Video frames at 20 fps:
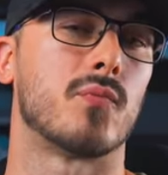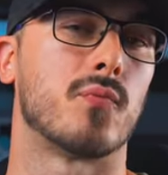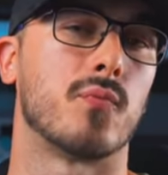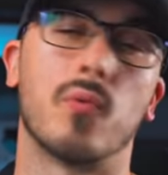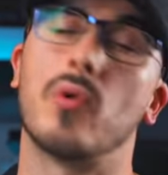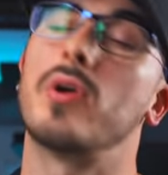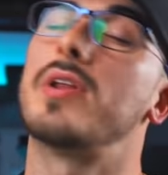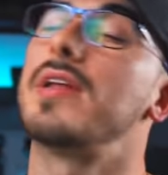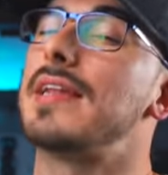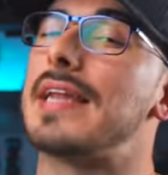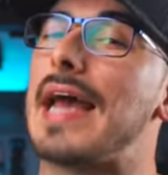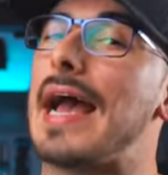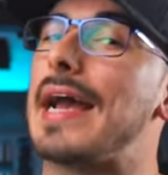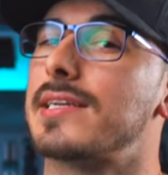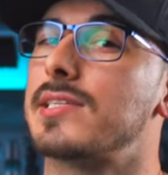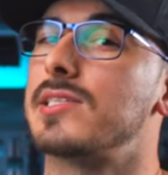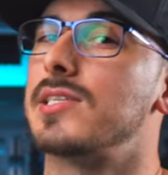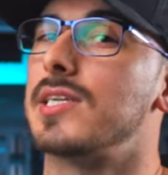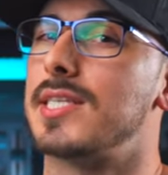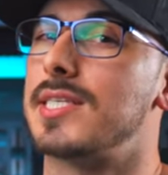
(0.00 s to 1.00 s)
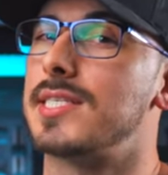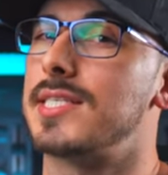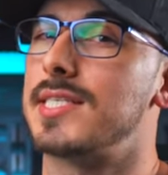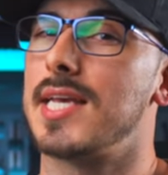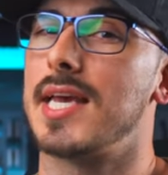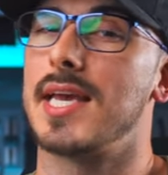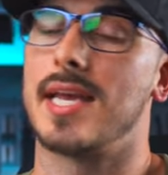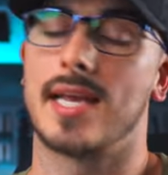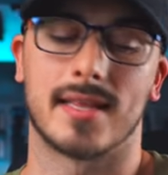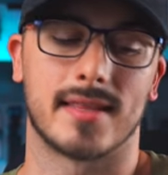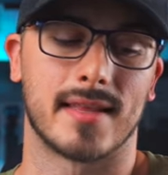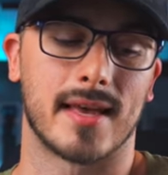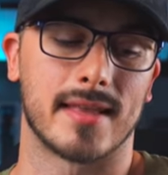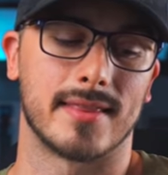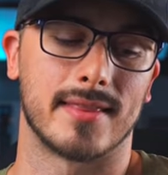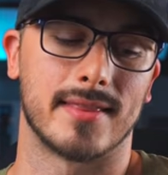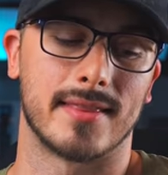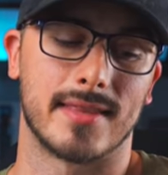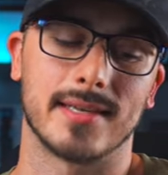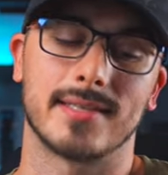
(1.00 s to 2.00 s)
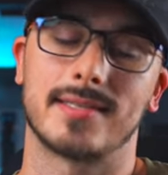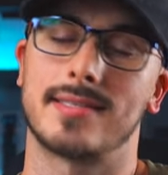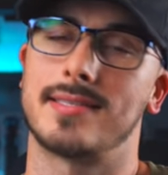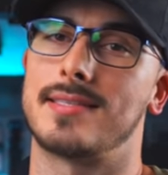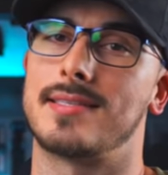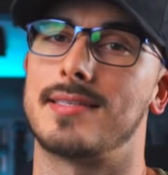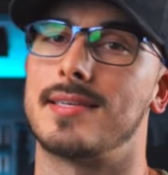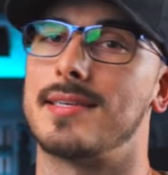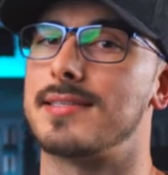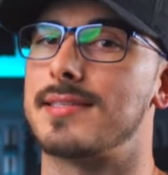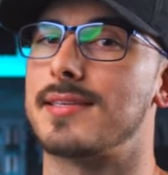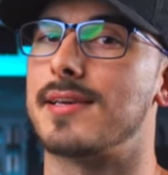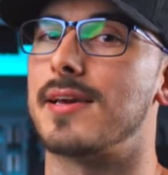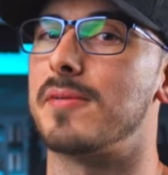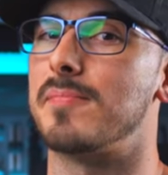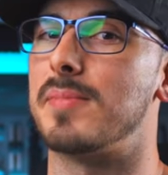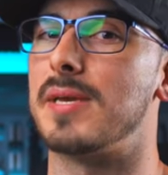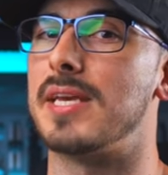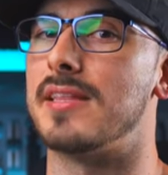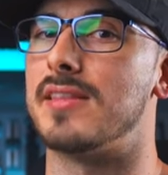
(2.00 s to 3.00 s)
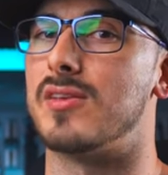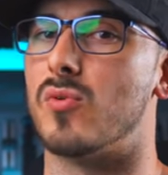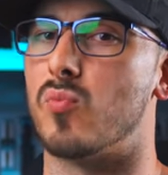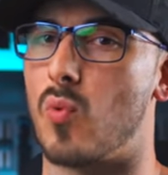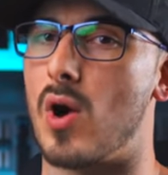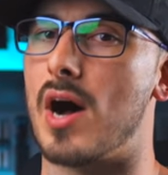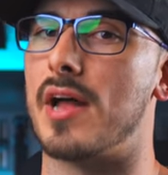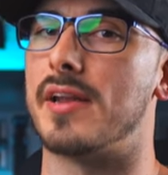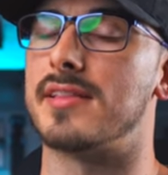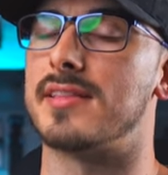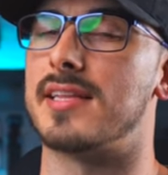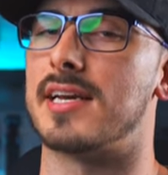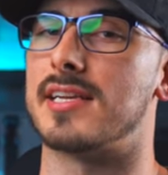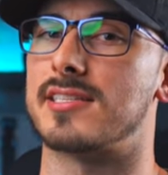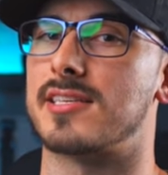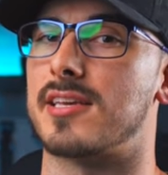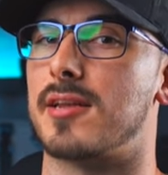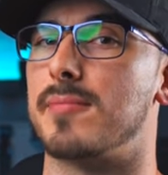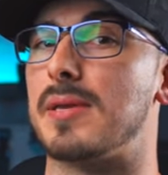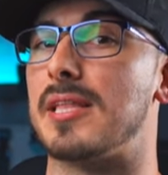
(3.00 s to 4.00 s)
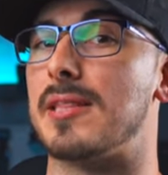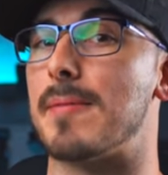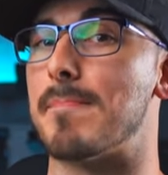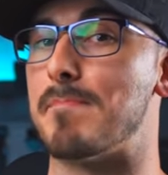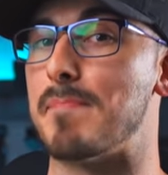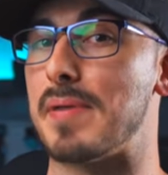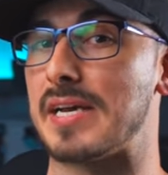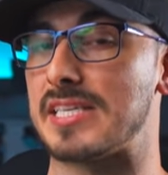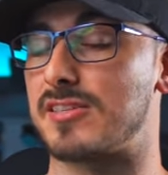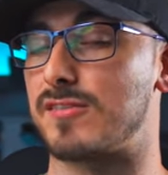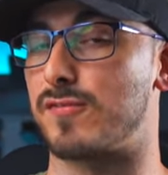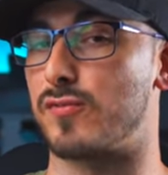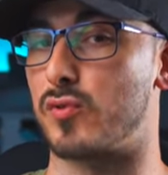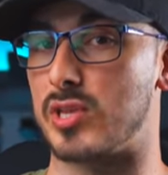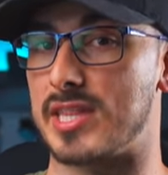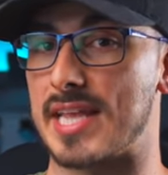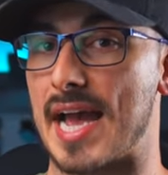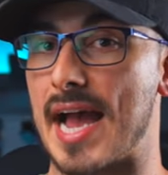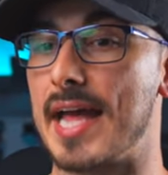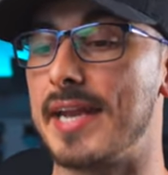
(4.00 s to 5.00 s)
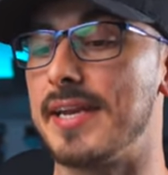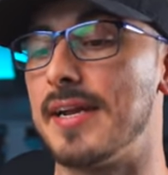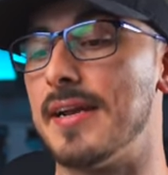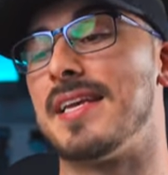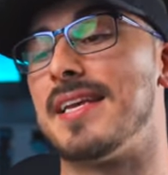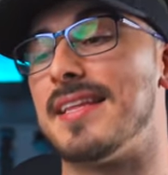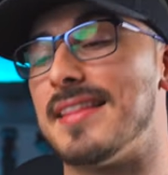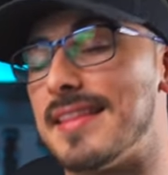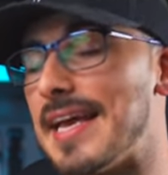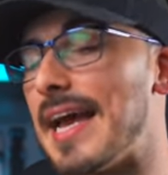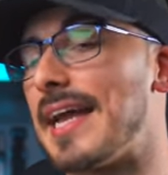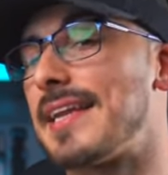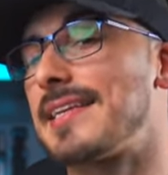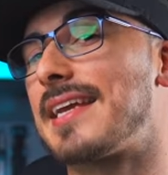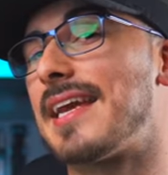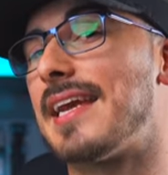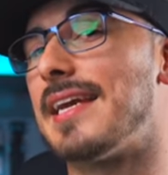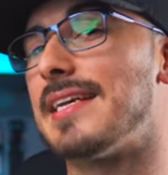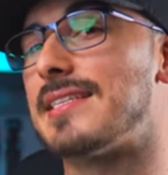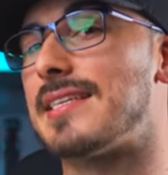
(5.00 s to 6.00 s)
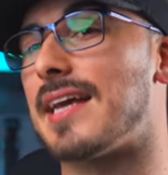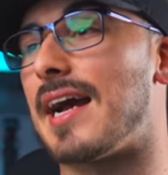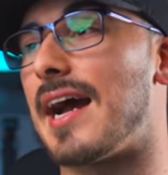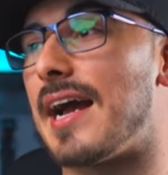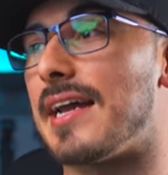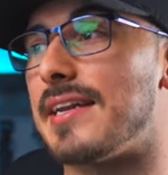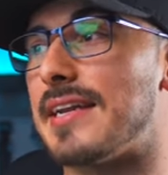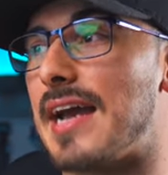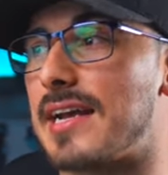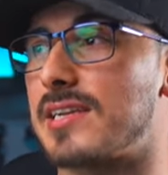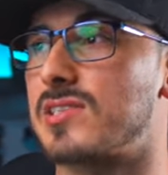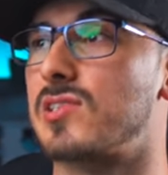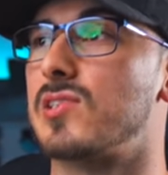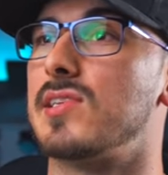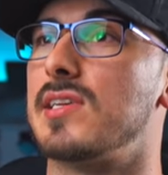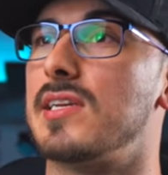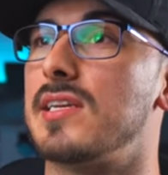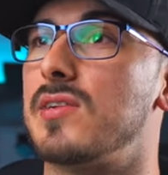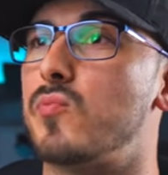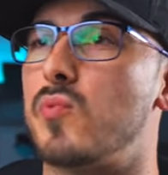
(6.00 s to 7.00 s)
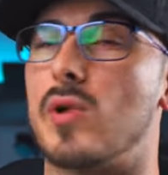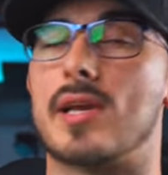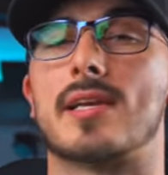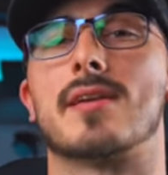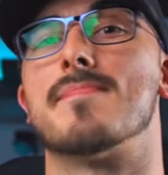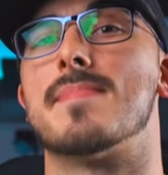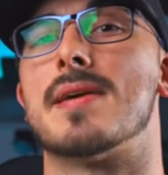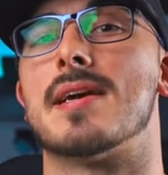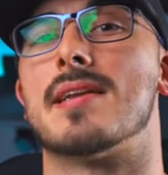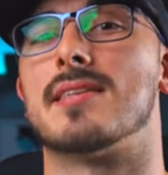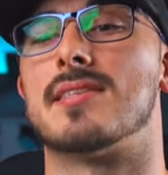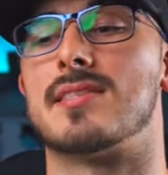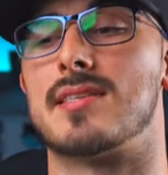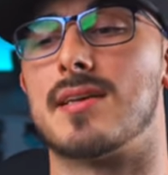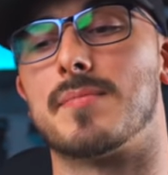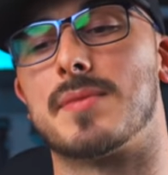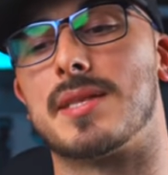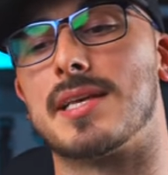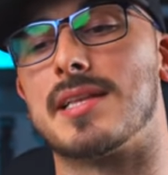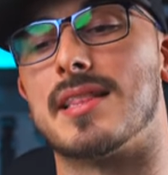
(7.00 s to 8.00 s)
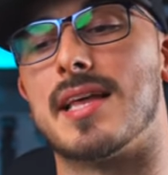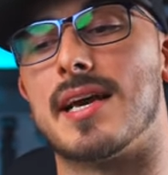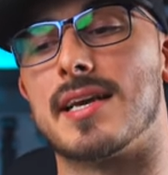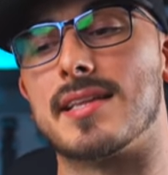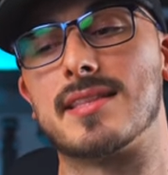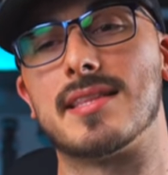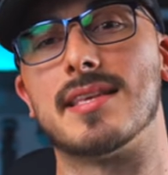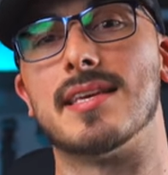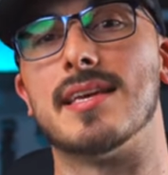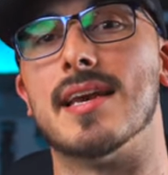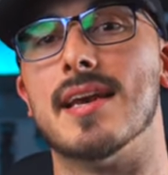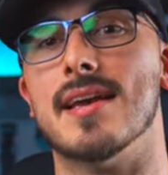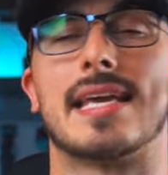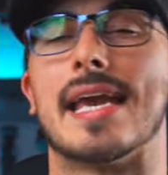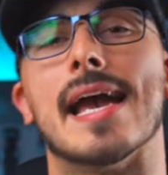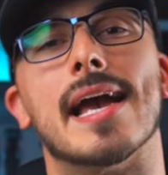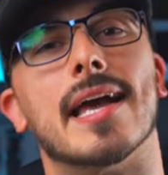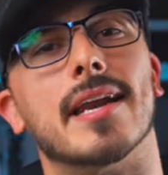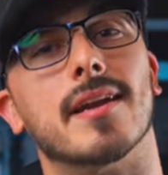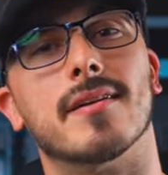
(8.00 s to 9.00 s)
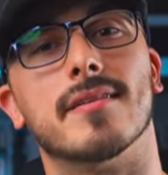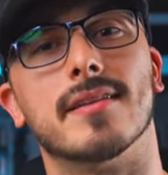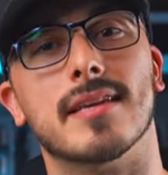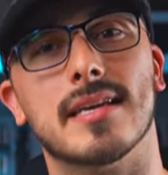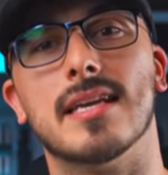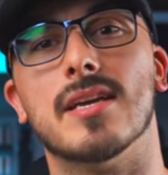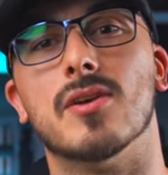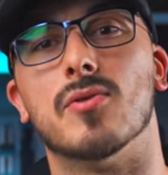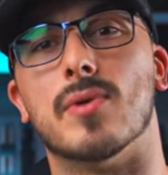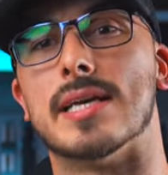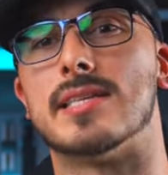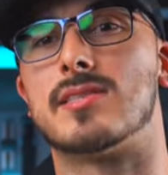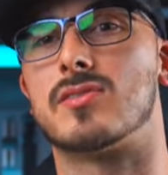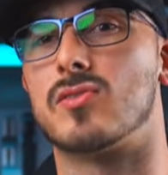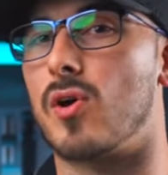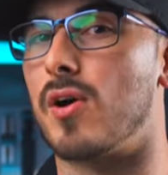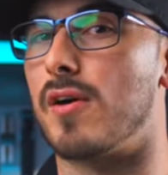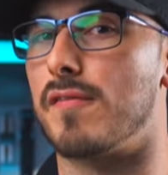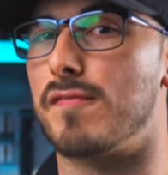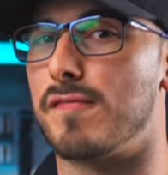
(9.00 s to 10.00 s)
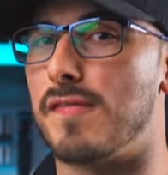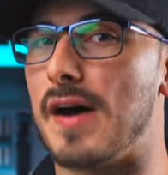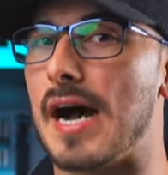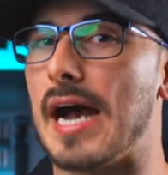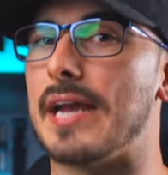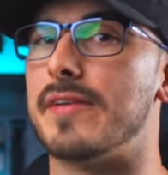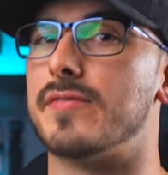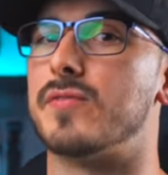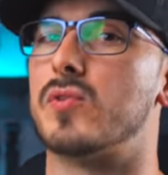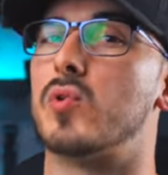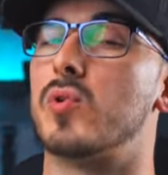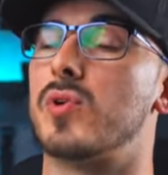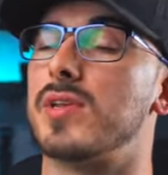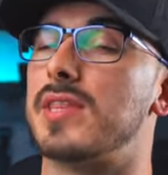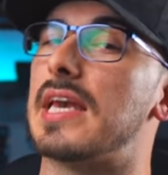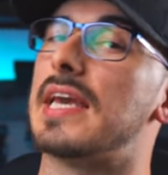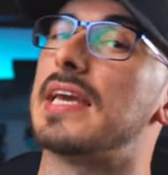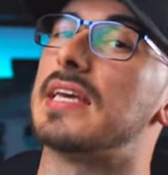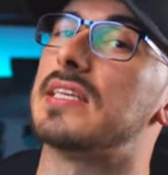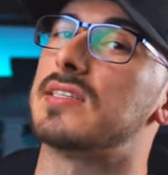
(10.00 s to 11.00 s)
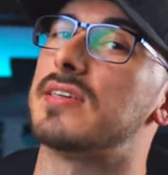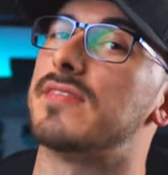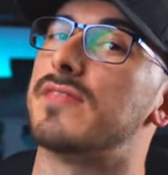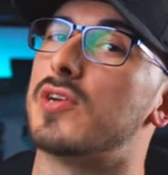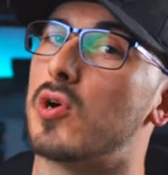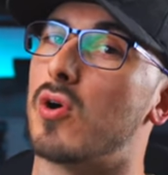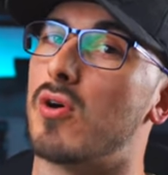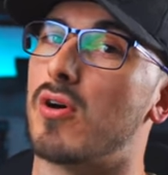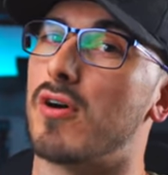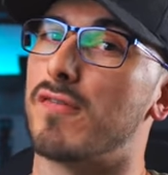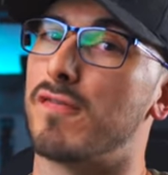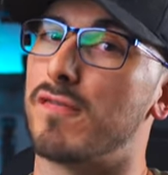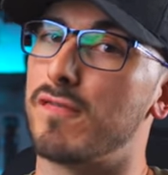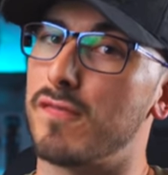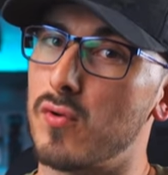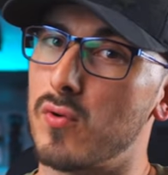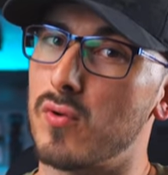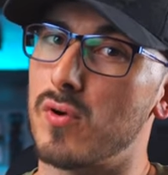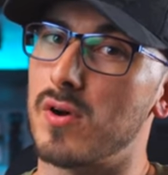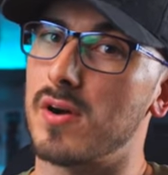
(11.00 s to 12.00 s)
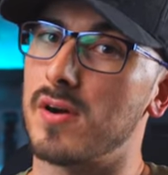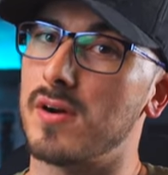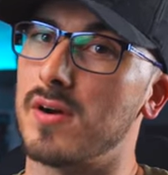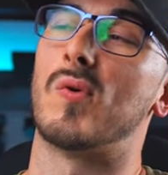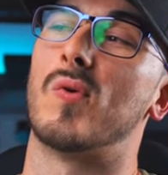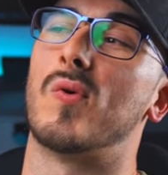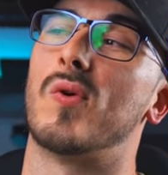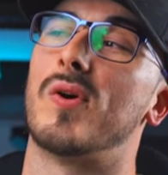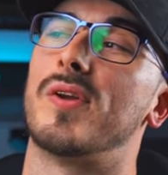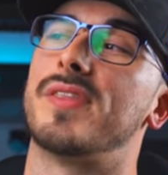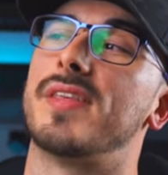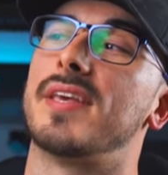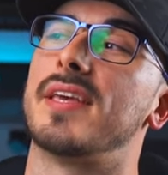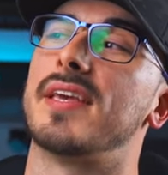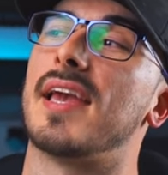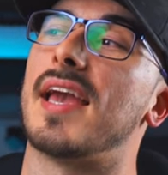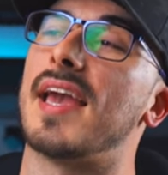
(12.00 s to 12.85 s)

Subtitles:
wouldn't actually say that this is gonna be the one that is gonna be the best for that. In that case, I'd actually recommend something like the Canon EOS R5 or the A7 R4 or the